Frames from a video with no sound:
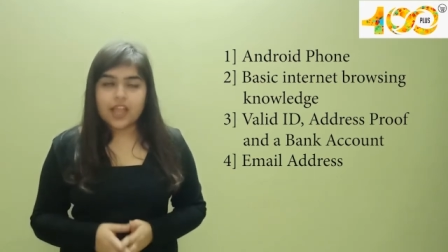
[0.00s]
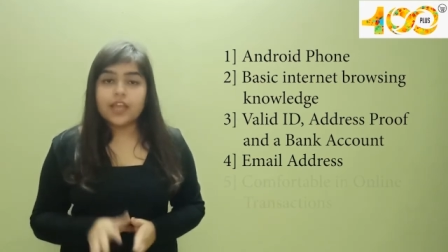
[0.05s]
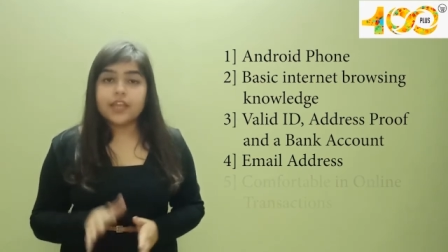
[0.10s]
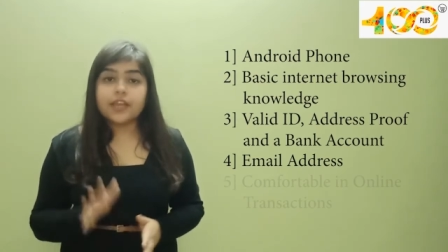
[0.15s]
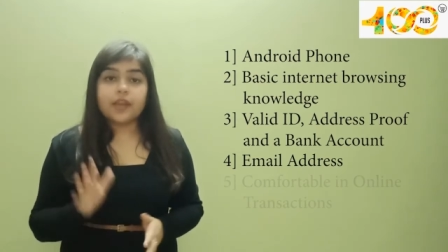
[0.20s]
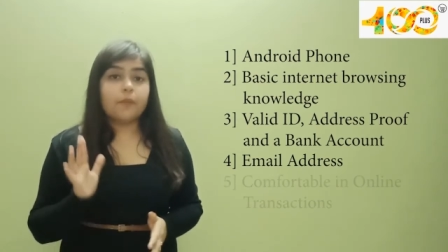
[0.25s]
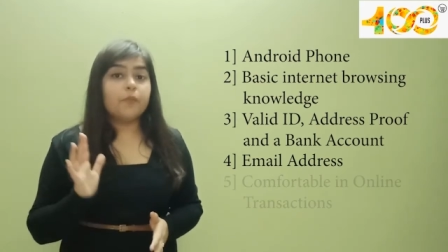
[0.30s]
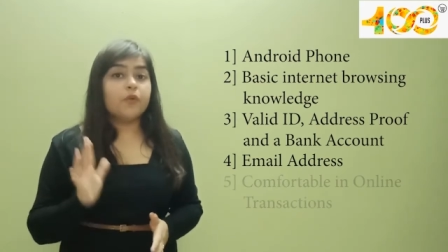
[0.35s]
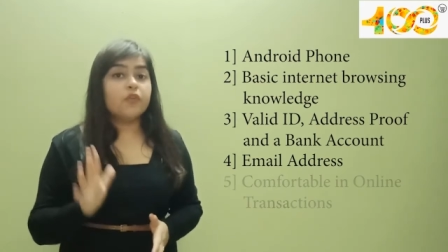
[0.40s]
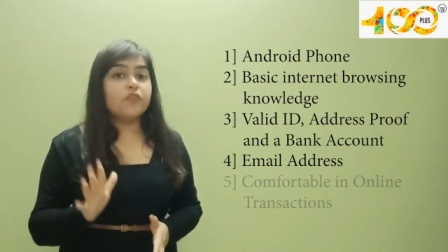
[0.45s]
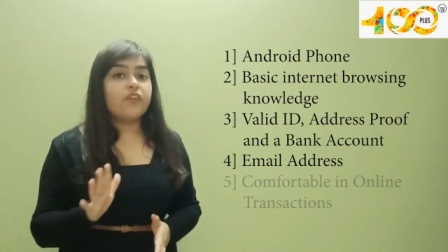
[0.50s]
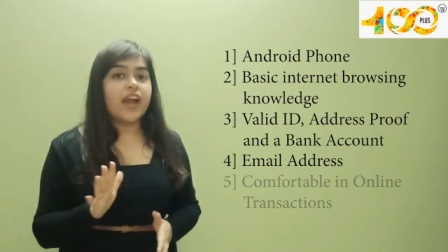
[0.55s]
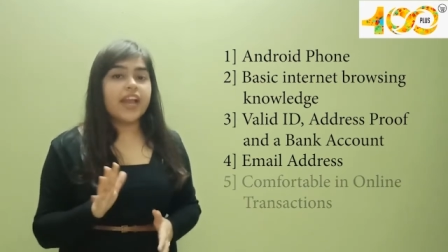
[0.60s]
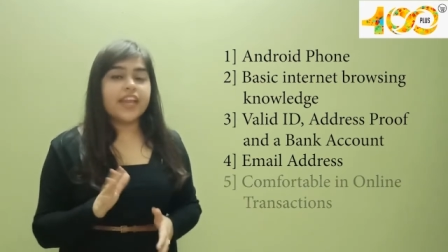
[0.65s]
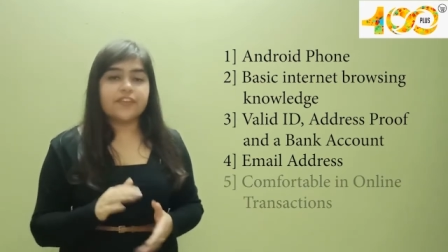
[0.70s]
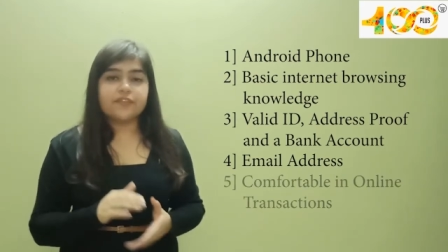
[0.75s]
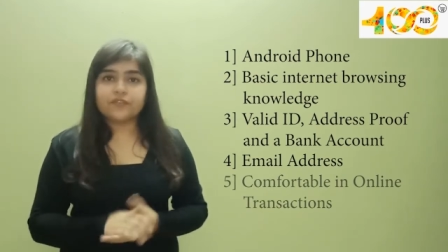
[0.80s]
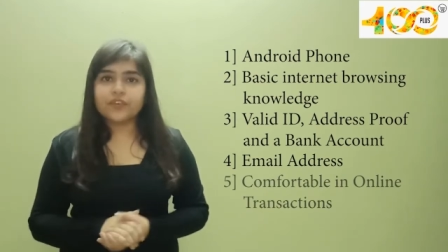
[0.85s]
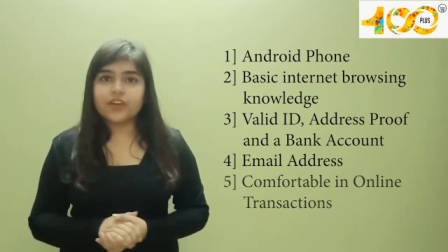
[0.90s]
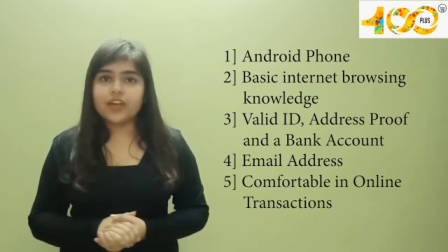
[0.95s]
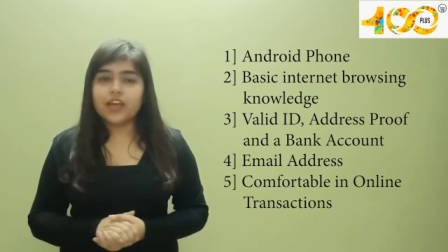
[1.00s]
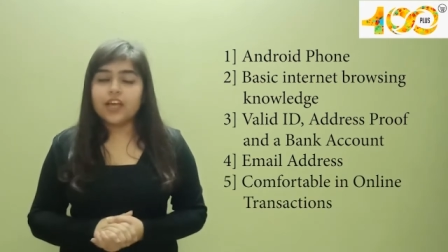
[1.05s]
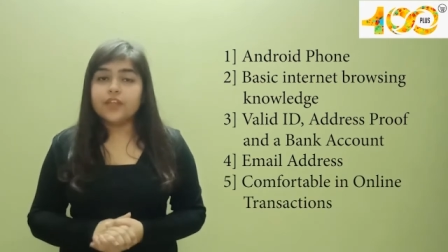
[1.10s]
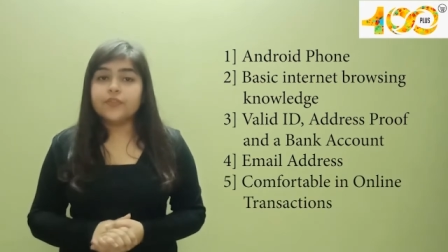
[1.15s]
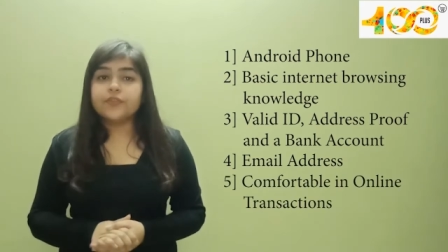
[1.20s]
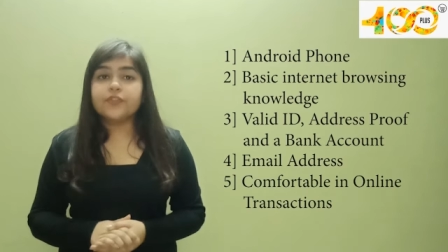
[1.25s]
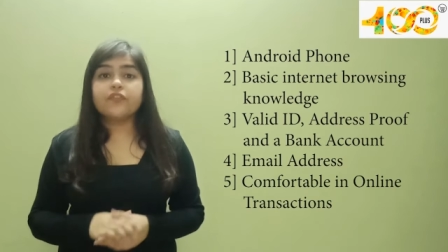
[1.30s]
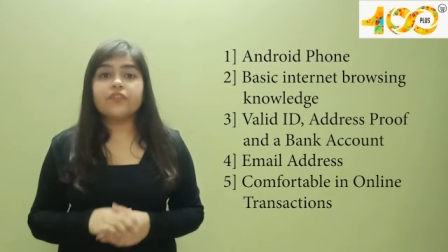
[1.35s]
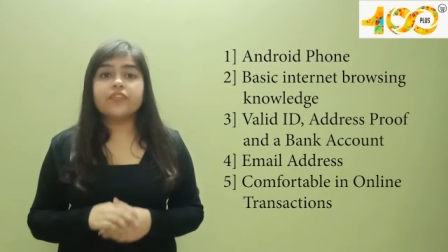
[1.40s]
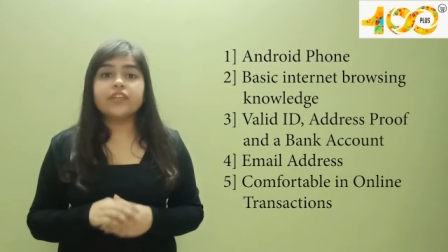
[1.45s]
Number 5.
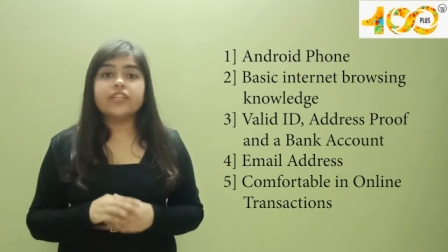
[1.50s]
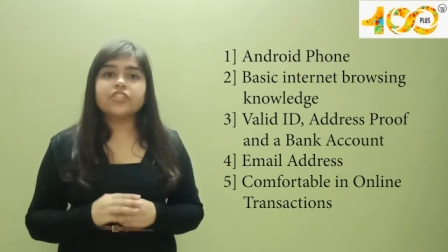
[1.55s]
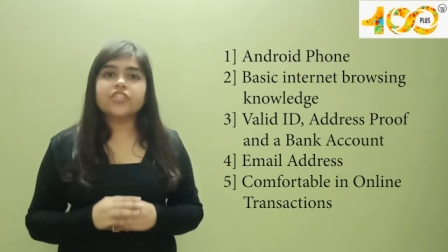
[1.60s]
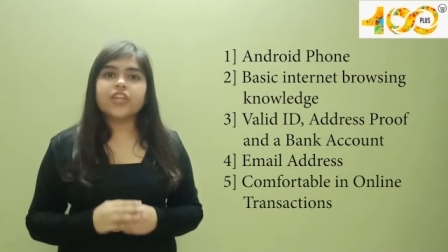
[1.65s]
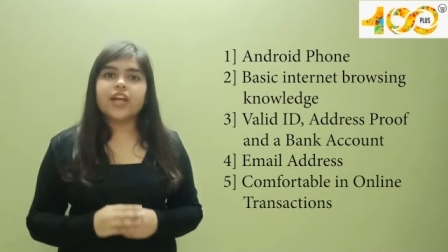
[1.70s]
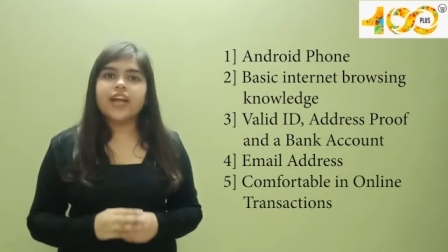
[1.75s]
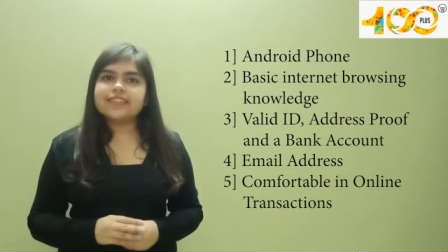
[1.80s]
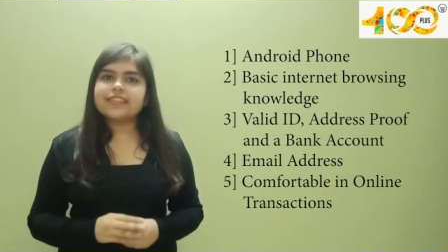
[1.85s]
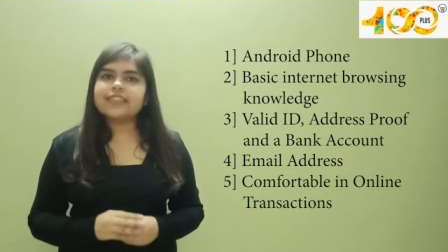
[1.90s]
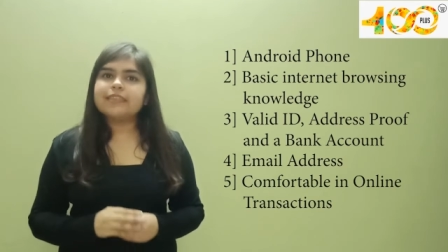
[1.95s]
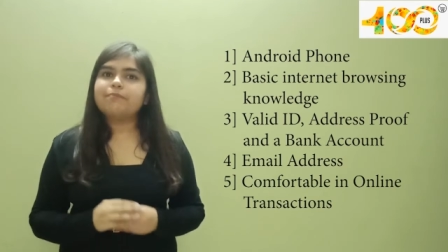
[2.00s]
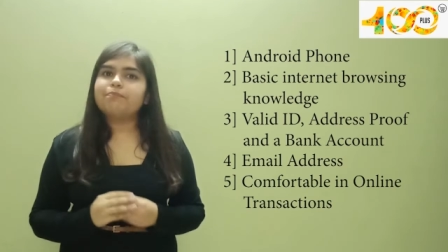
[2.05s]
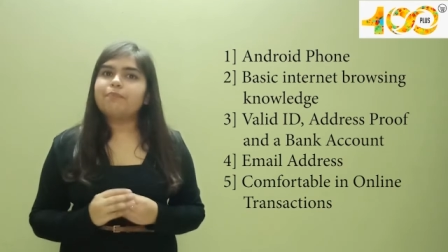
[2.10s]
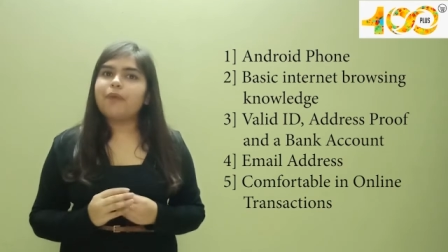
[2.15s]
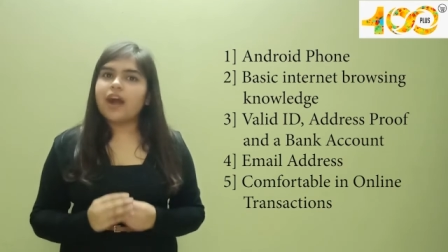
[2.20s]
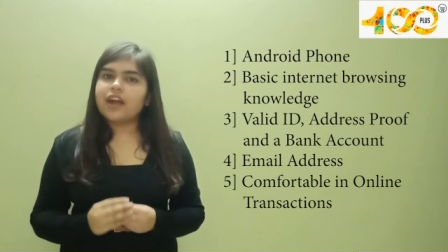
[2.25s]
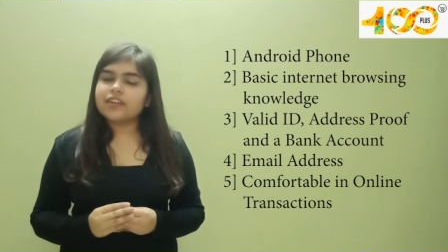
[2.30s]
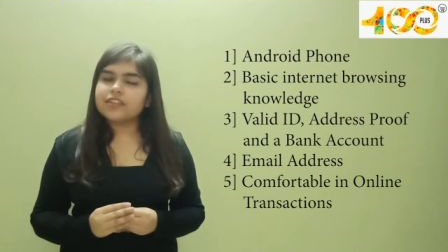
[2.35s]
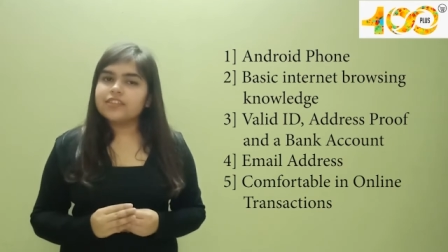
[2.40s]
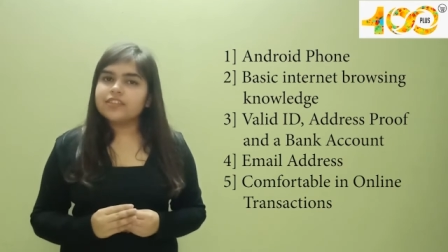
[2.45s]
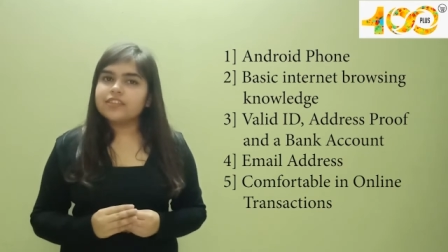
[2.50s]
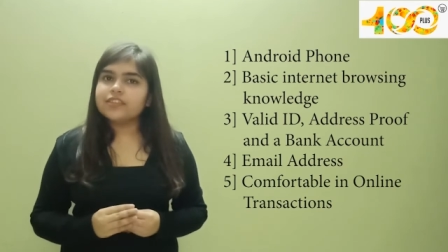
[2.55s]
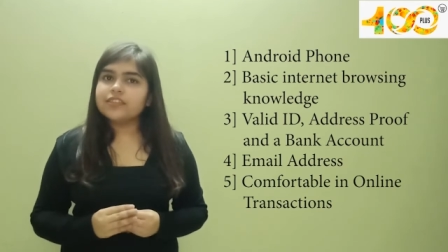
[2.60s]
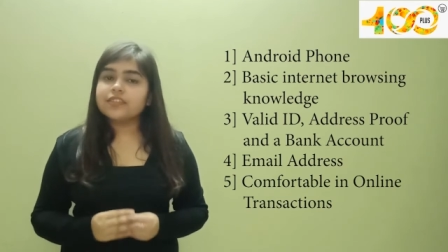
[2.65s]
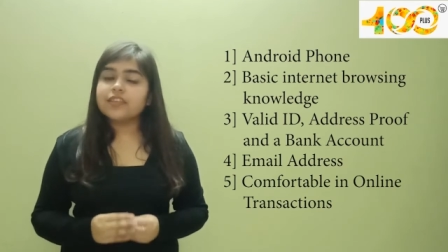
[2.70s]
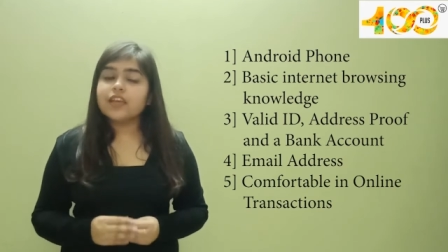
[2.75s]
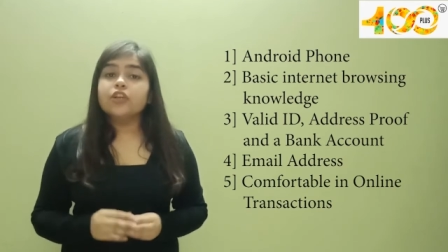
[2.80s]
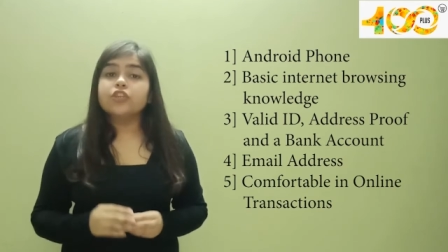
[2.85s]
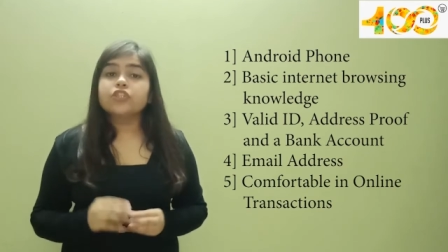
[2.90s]
The franchisee partners